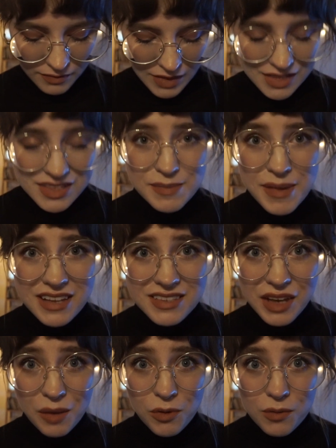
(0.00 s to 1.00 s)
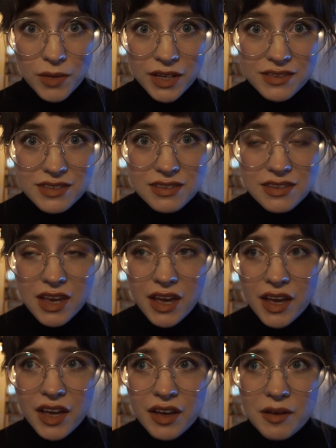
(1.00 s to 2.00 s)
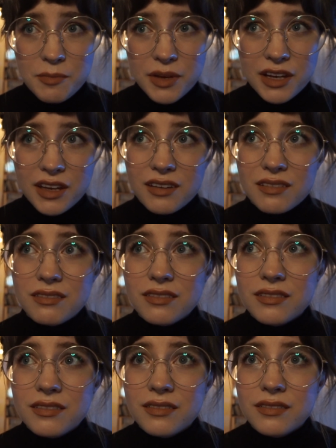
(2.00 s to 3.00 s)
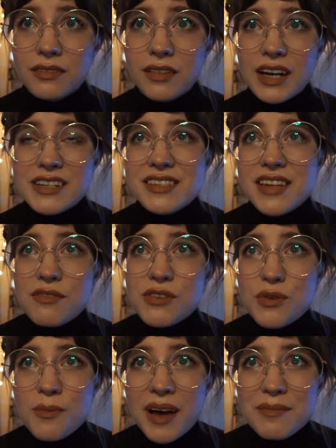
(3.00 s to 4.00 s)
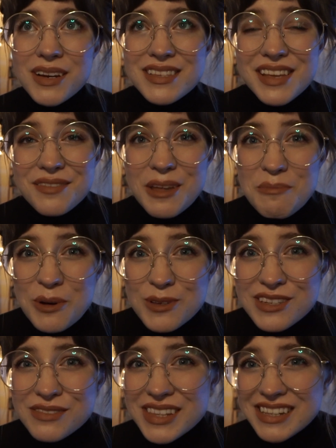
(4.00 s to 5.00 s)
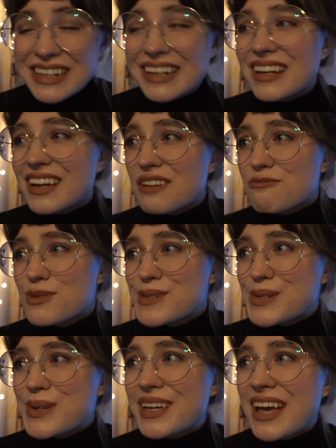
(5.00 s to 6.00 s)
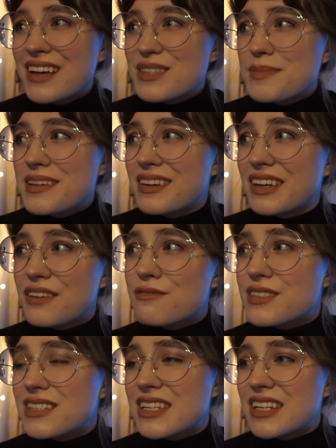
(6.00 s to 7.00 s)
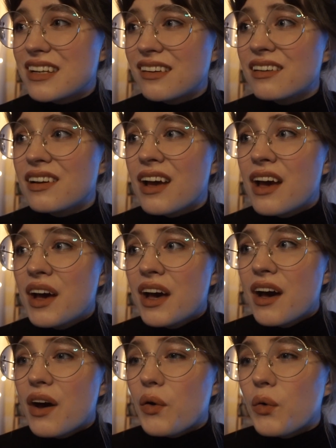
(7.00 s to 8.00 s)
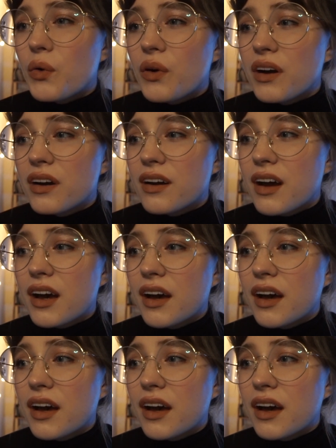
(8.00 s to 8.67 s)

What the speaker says: in these past couple months, but I just have to remind myself that most of the knitting I've been doing has been gift knitting, or